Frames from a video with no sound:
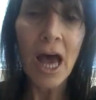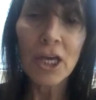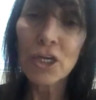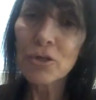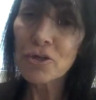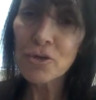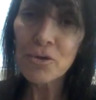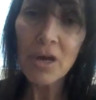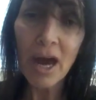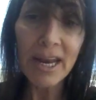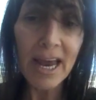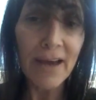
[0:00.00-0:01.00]
You do
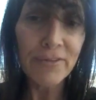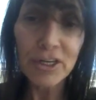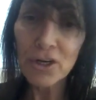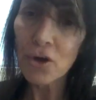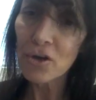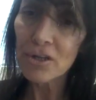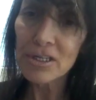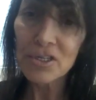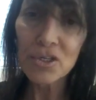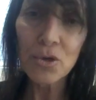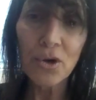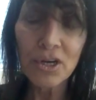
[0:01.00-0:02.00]
not have to go to the
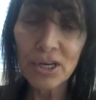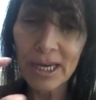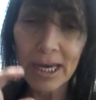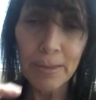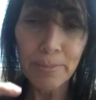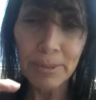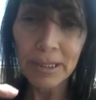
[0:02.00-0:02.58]
store and you get a